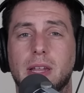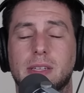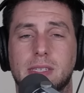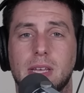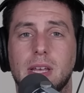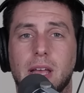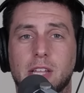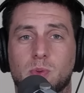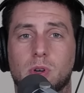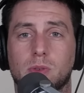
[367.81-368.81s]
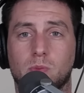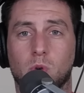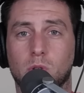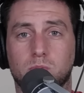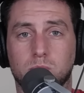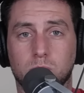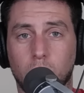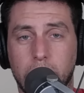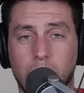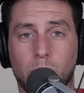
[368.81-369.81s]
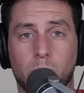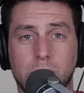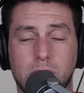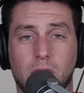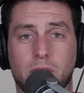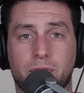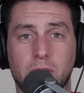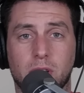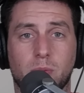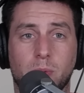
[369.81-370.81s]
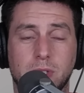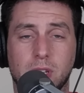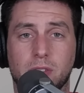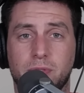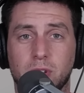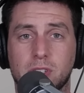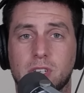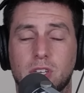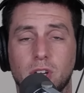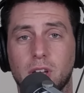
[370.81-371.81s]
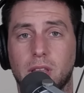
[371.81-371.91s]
It's it's we're we're looking at what we see on the field, and what we see on the field isn't good.